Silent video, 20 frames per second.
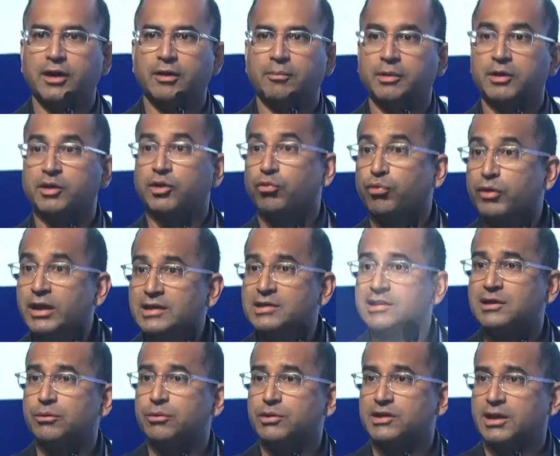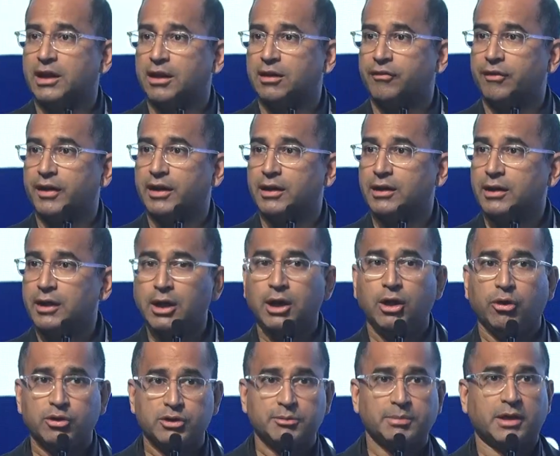But the reason it was elevated
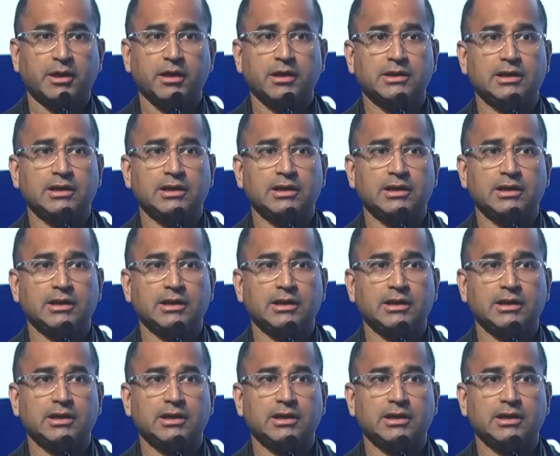was because